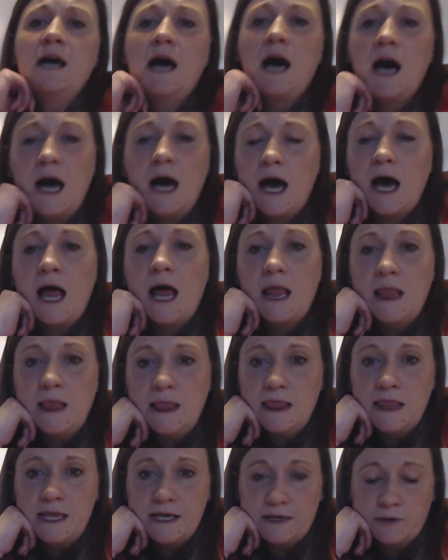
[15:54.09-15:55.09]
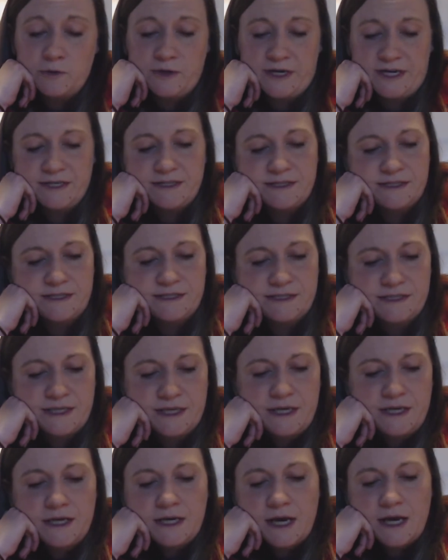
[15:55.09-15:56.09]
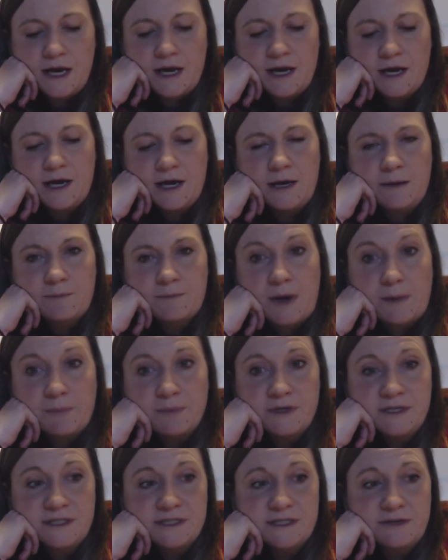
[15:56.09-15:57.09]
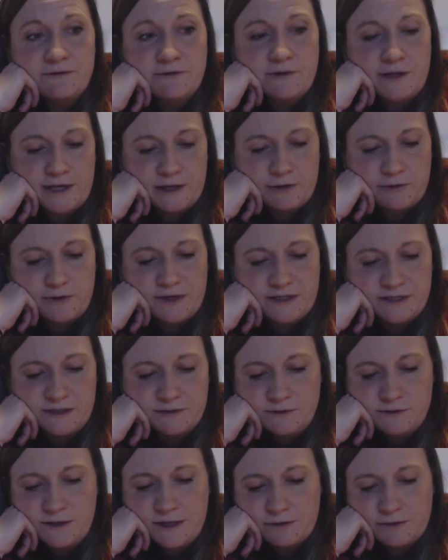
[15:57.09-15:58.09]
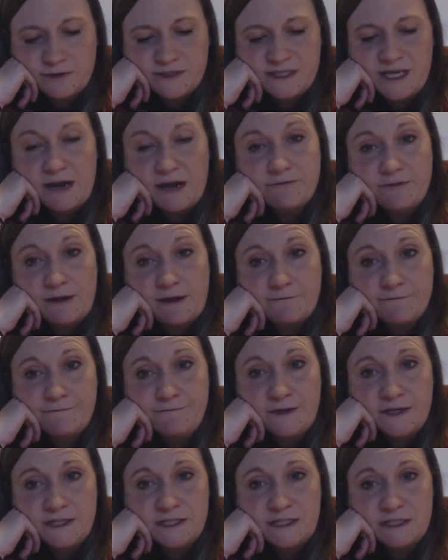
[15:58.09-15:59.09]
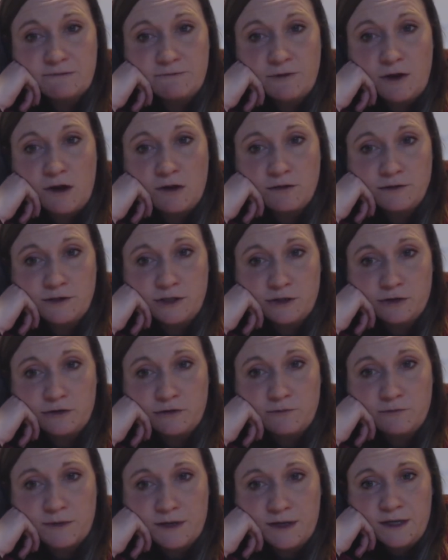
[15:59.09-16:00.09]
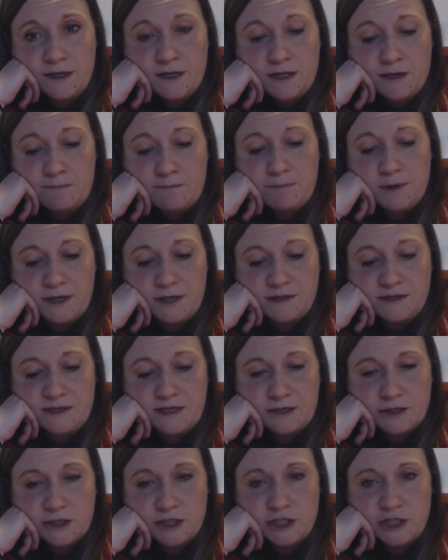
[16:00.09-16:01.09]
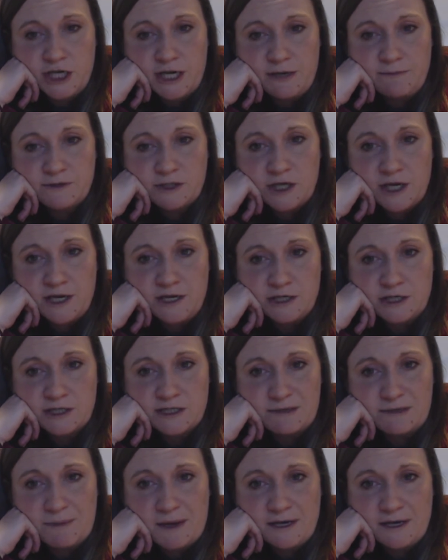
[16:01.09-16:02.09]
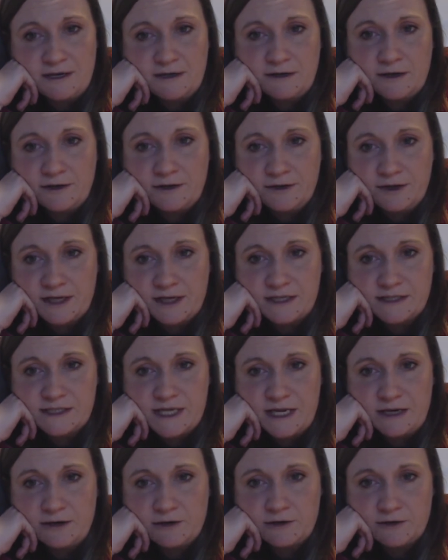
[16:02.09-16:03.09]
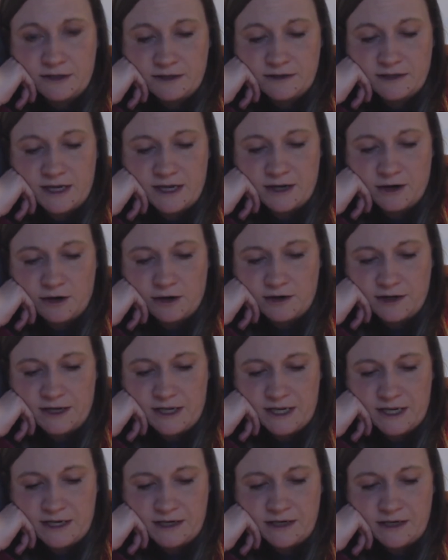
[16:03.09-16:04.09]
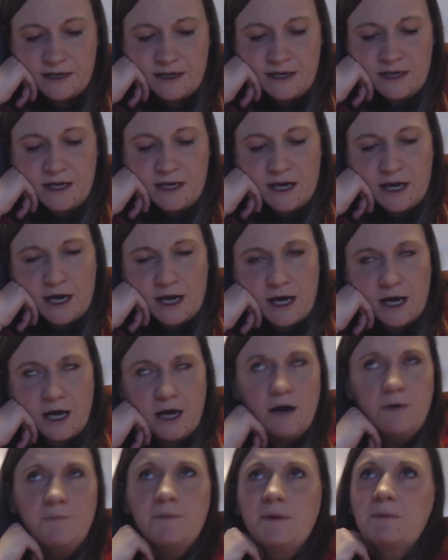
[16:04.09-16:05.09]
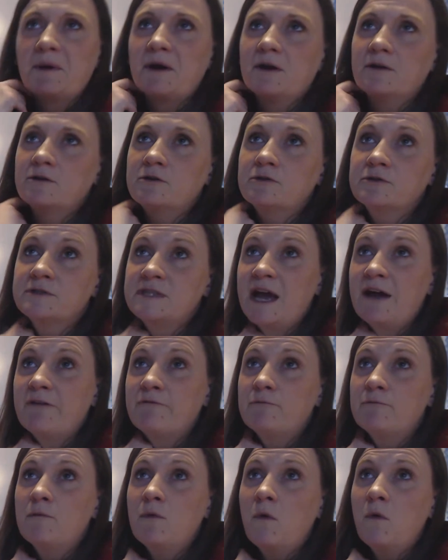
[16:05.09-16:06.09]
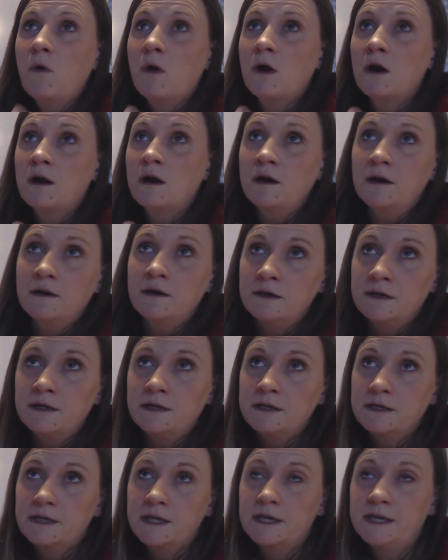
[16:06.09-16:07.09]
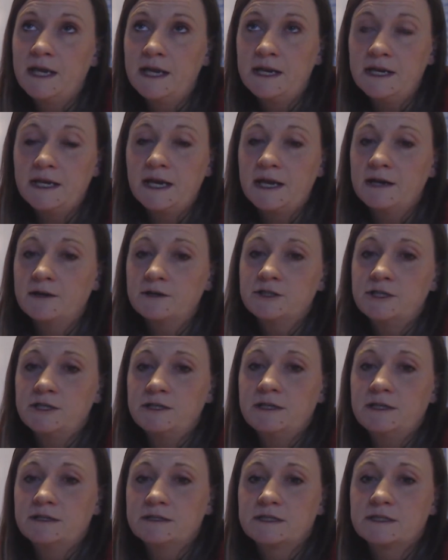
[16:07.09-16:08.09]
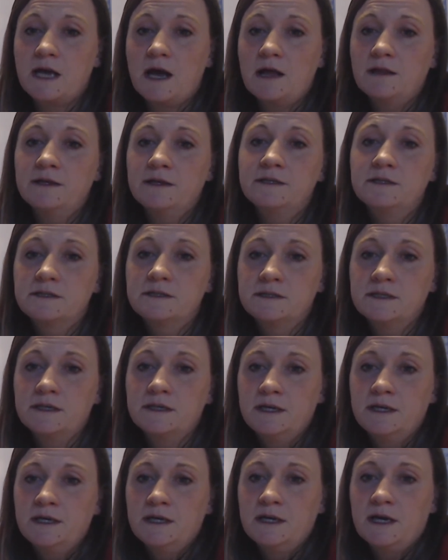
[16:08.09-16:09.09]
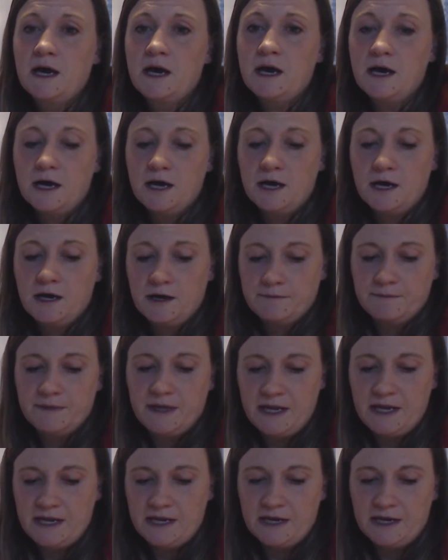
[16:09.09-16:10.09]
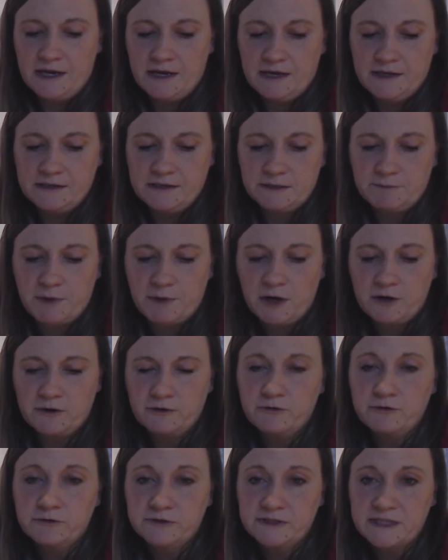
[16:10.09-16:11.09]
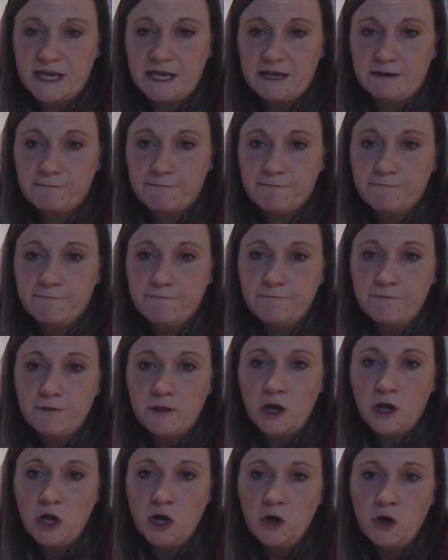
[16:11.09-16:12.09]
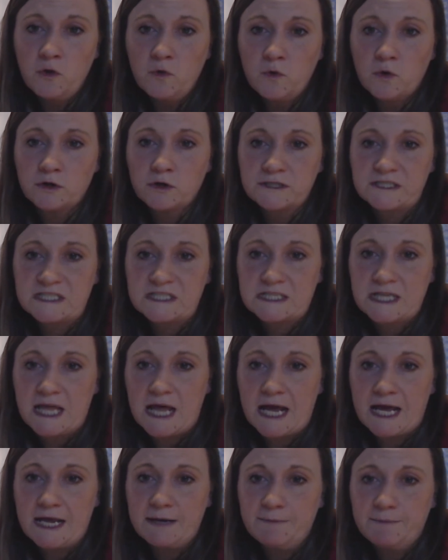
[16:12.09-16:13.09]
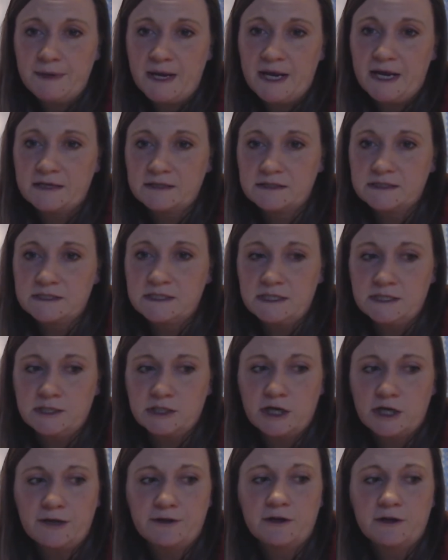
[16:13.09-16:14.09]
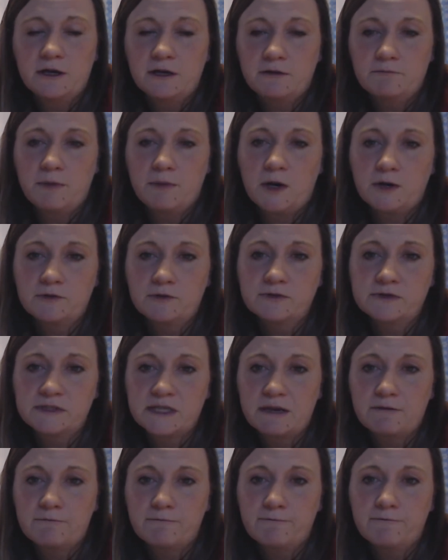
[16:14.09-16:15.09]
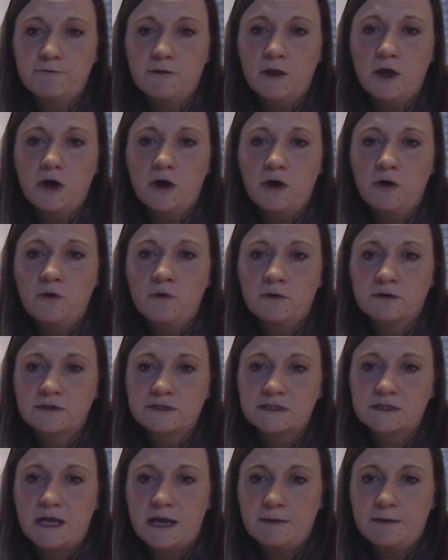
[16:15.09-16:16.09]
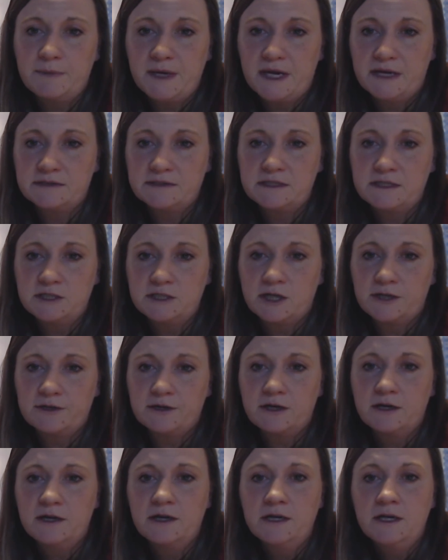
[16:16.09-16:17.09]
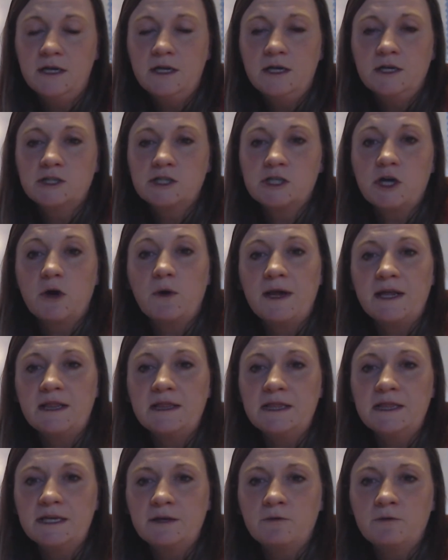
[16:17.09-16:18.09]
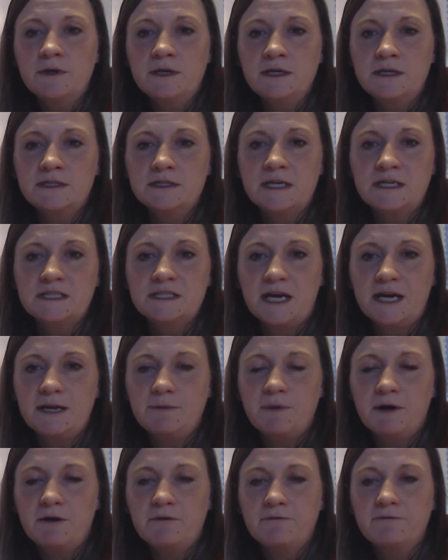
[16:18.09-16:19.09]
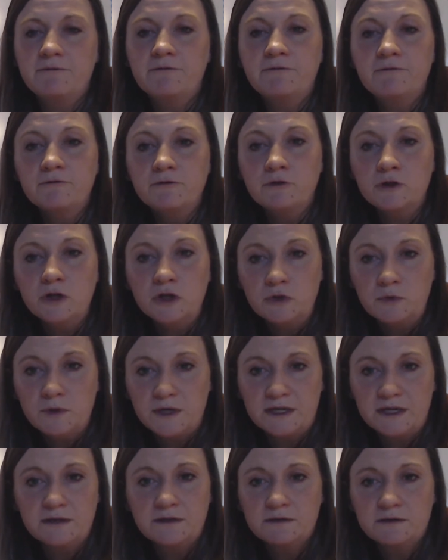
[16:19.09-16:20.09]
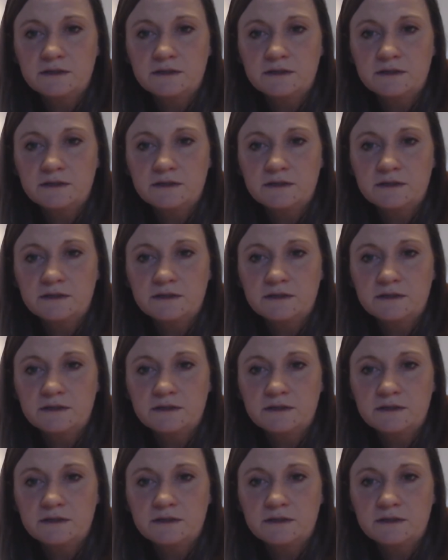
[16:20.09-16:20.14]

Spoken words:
Liquids. Properties of liquids. Liquids have that fixed volume, but their shape changes depending on the container that they are in. The particles have more kinetic energy than solids, and particles can flow or slide past each other. Particles can flow or slide past each other. So a liquid is a type of fluid.